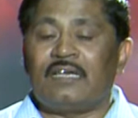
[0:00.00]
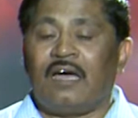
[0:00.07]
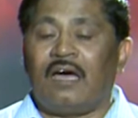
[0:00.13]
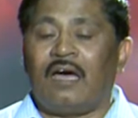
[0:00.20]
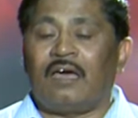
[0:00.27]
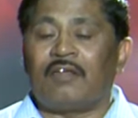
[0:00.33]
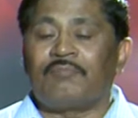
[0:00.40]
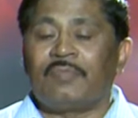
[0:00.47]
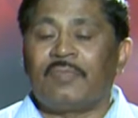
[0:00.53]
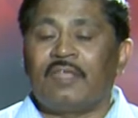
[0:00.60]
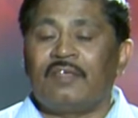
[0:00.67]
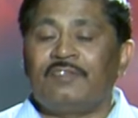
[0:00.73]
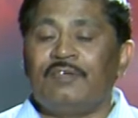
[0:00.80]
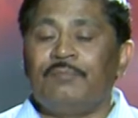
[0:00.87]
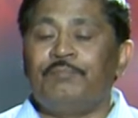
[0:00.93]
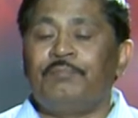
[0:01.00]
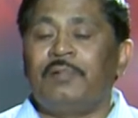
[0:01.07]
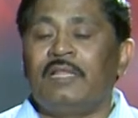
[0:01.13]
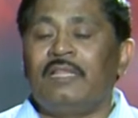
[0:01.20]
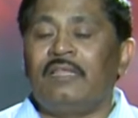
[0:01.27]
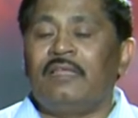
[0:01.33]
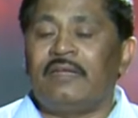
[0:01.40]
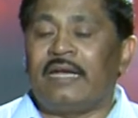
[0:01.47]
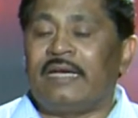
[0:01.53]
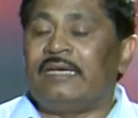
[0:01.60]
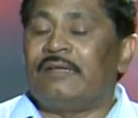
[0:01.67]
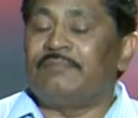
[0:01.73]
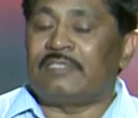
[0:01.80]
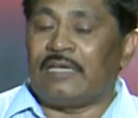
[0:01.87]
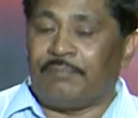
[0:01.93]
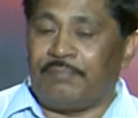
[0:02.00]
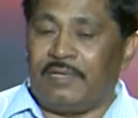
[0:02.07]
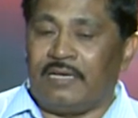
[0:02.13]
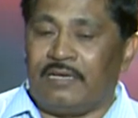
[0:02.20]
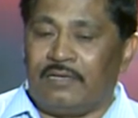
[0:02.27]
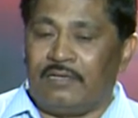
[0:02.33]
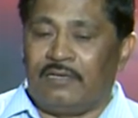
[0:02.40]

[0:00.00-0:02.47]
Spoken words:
are simple random sampling.